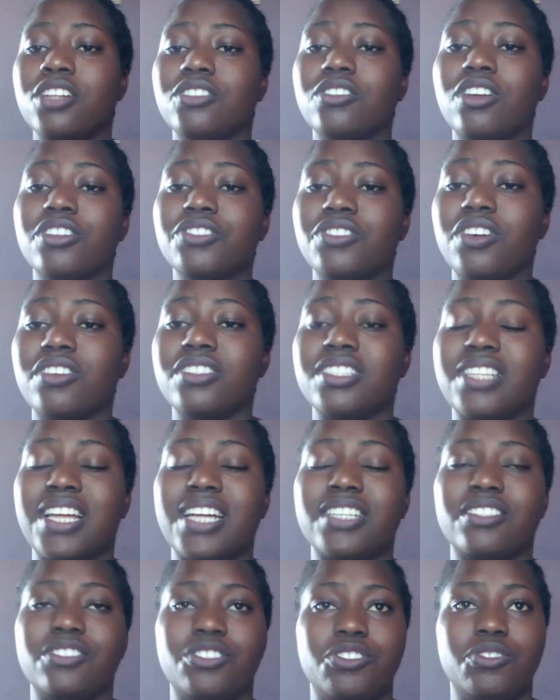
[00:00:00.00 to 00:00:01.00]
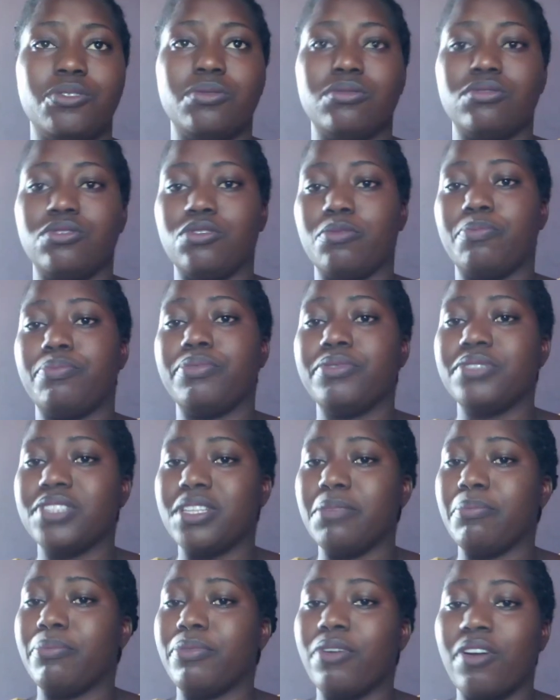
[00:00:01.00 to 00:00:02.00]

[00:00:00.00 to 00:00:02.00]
Not just that you put the